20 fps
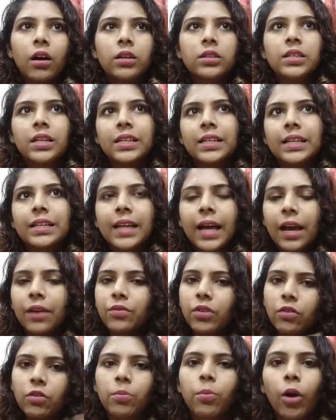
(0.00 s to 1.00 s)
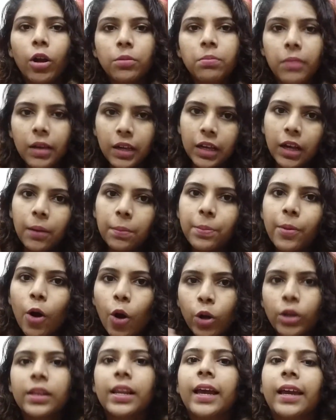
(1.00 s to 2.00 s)
till date, I have never bought makeup
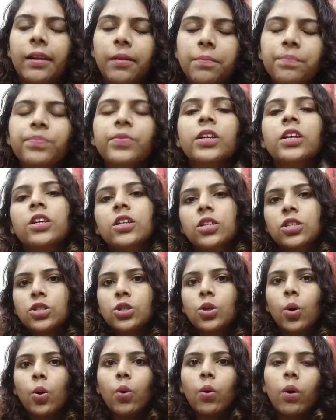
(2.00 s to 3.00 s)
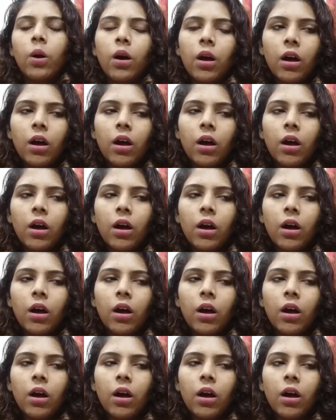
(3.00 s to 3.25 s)
online. So